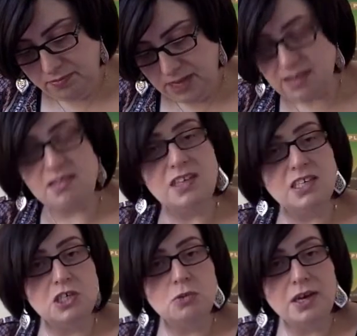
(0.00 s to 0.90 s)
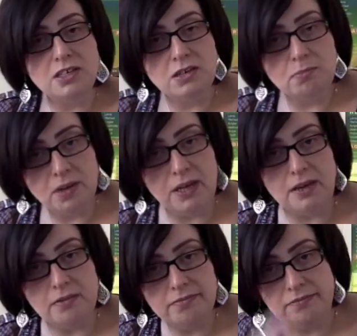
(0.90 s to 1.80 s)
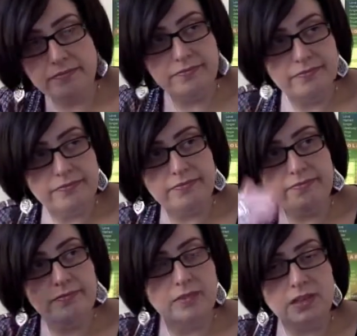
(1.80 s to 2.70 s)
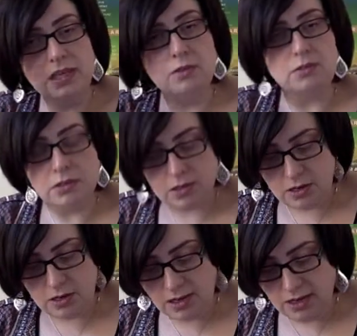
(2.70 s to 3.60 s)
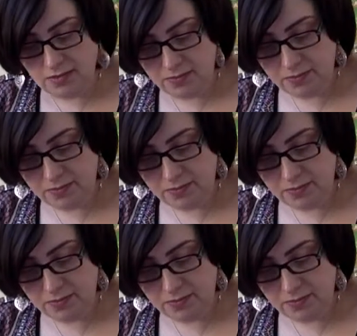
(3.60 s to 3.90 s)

And situation B, the alternative.